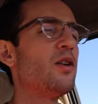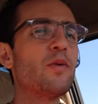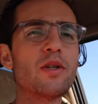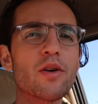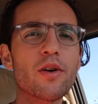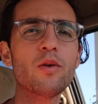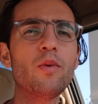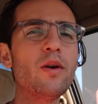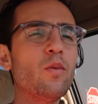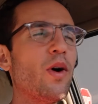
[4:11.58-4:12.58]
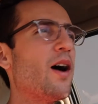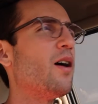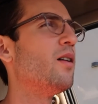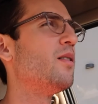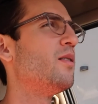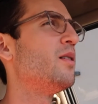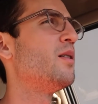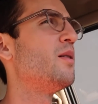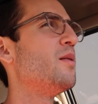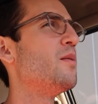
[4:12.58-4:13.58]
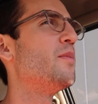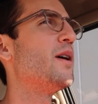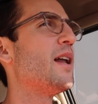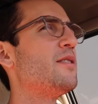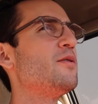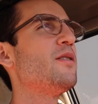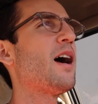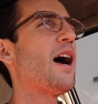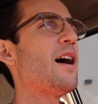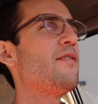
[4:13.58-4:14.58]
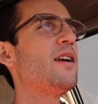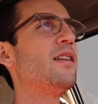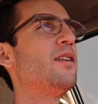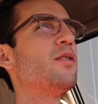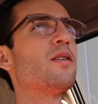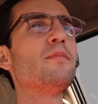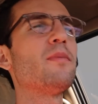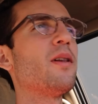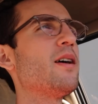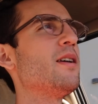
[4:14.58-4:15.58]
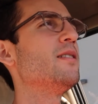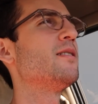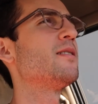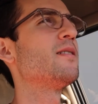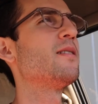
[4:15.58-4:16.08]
The return went well, but I do have a little complaint.